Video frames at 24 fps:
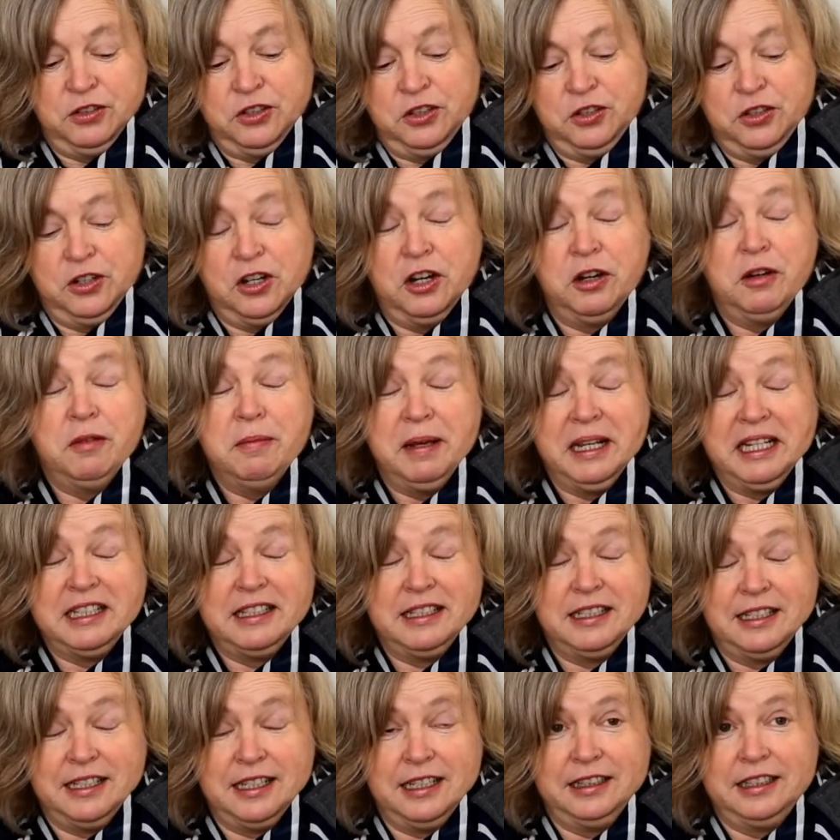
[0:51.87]
do unmix
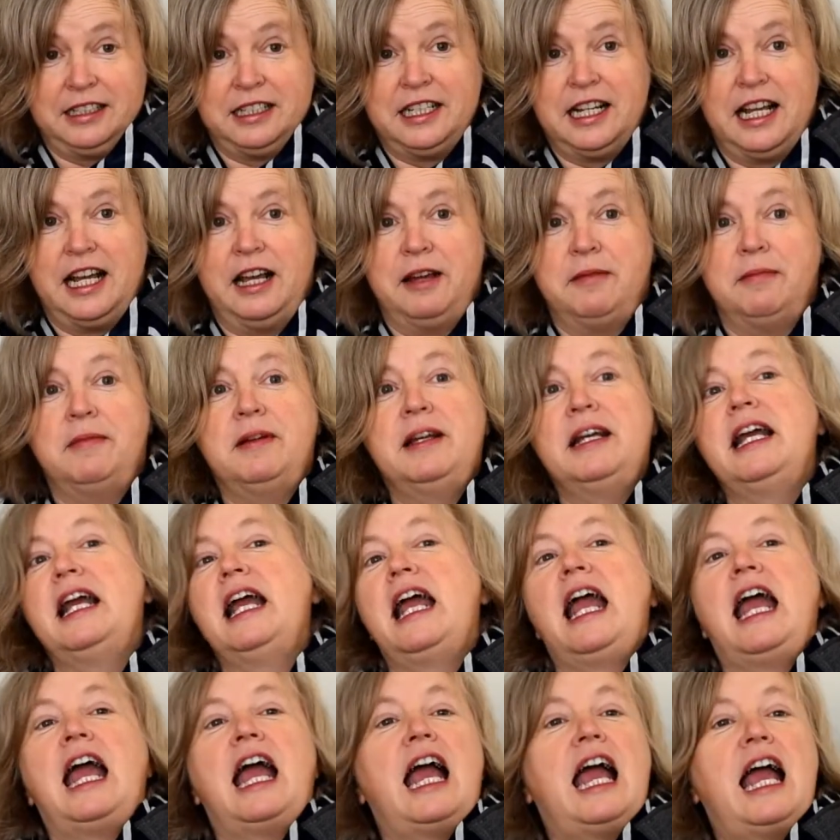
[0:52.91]
it at the time,
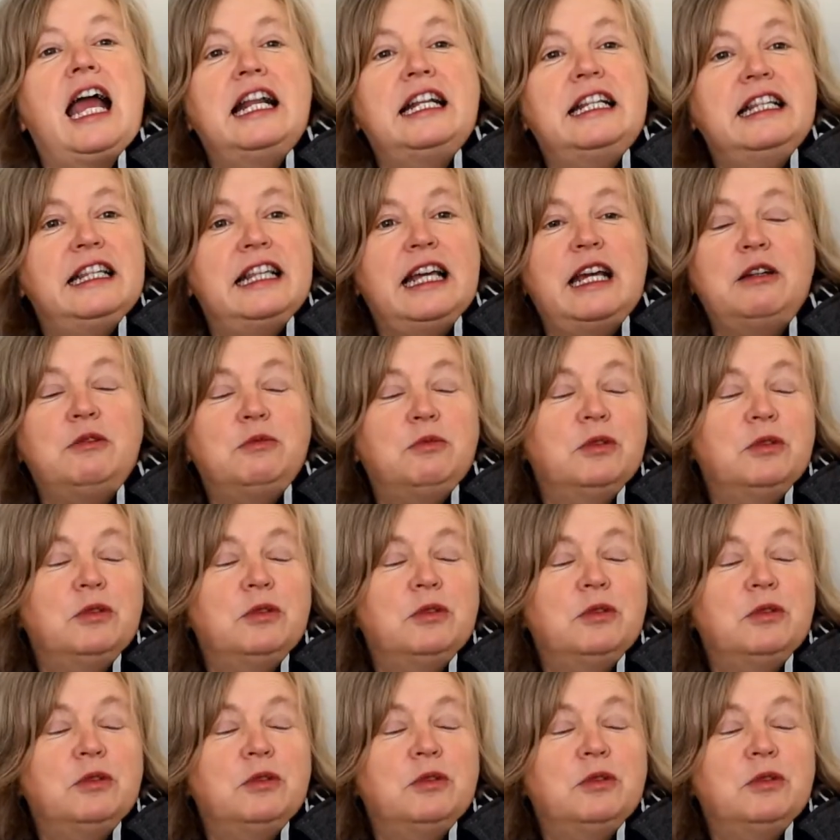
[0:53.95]
and they